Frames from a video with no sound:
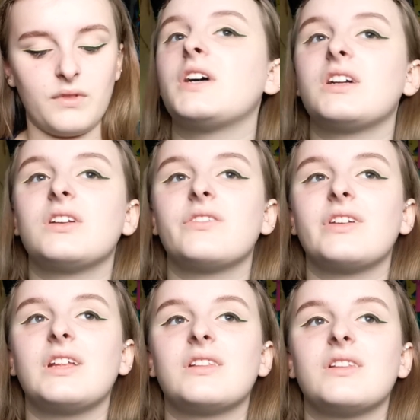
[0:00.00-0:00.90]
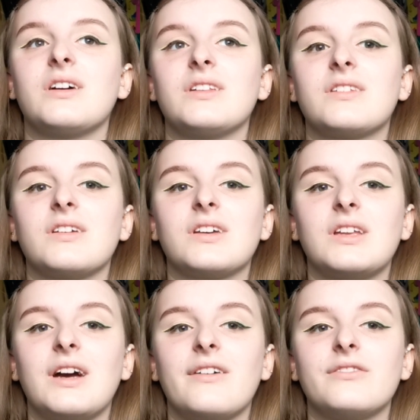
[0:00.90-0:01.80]
I don't have any lights I could
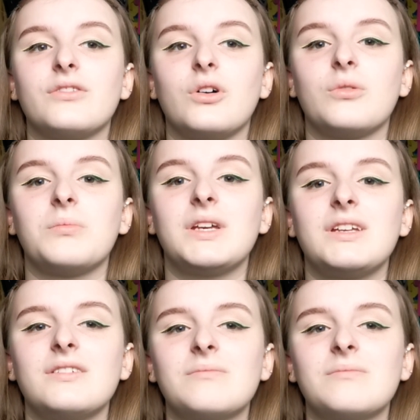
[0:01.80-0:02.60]
have on me.